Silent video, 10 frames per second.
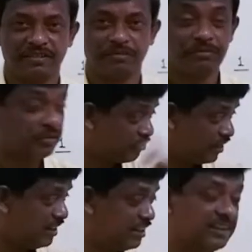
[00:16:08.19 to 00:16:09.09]
for
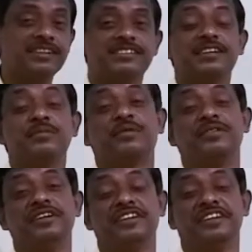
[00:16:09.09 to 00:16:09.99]
finding conditional probability.